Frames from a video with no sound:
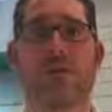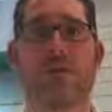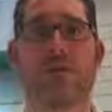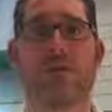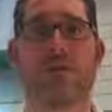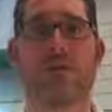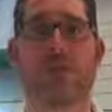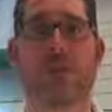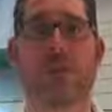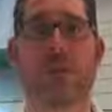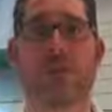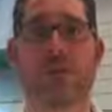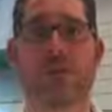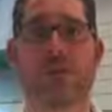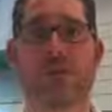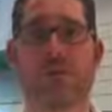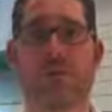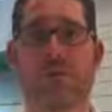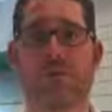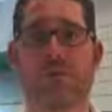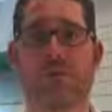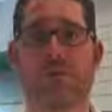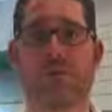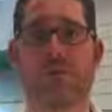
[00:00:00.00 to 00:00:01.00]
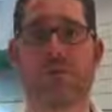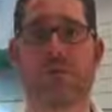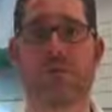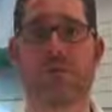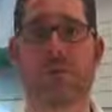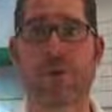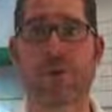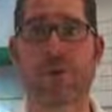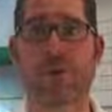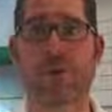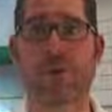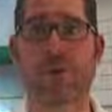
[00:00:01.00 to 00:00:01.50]
messages
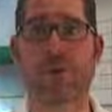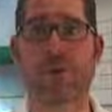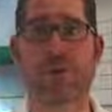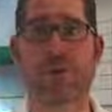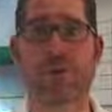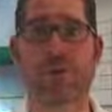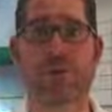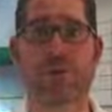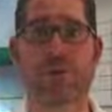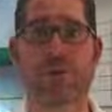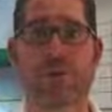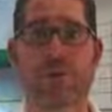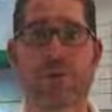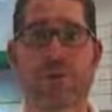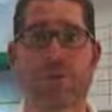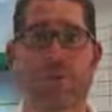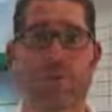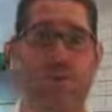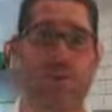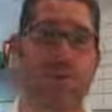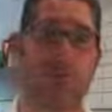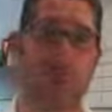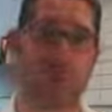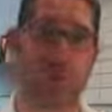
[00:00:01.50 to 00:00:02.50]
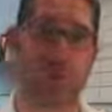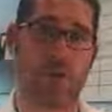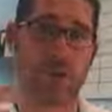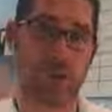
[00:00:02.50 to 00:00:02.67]
from Facebook Messenger video